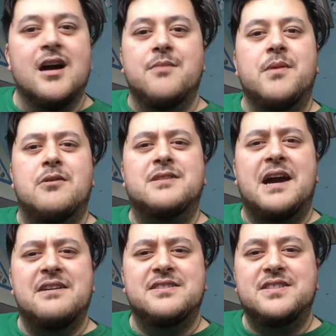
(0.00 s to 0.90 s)
my old
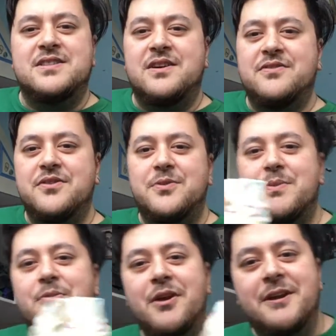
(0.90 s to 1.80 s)
characters. You know, I thought
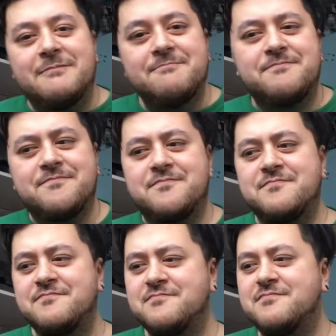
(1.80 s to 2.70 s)
it'd be
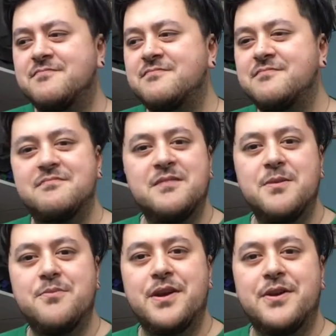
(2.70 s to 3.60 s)

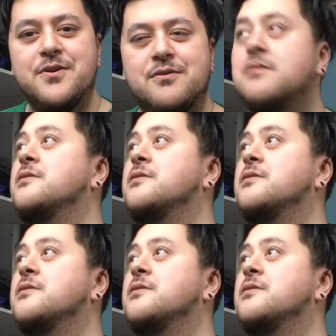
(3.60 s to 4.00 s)
pretty cool.